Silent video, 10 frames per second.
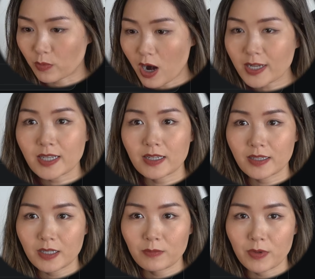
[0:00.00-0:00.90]
It's
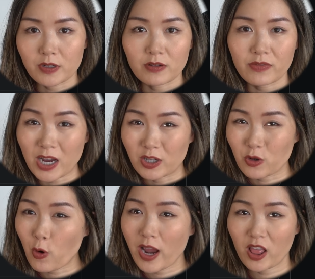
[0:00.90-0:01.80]
processing because the file
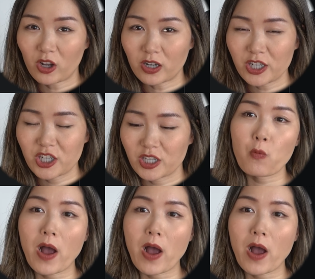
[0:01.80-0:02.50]
is quite large.